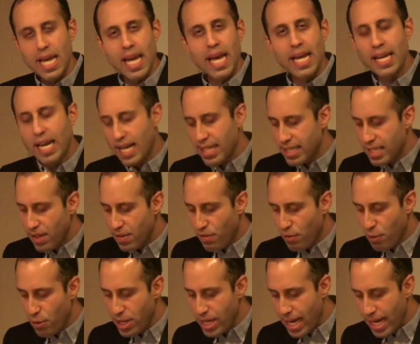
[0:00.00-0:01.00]
In
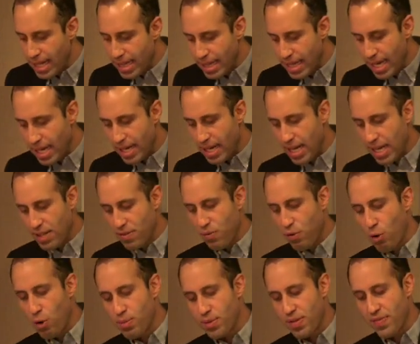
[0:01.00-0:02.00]
1948, then, as
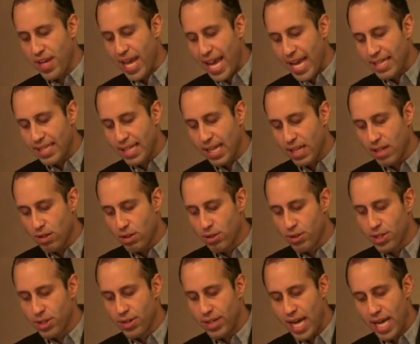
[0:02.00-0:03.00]
forms of
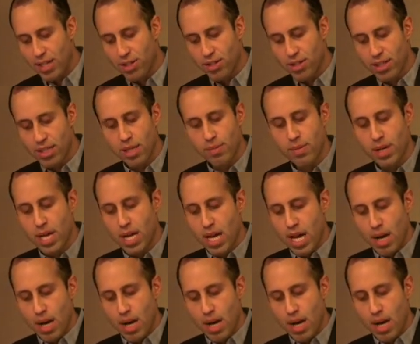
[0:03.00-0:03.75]
anti-colonial nationalism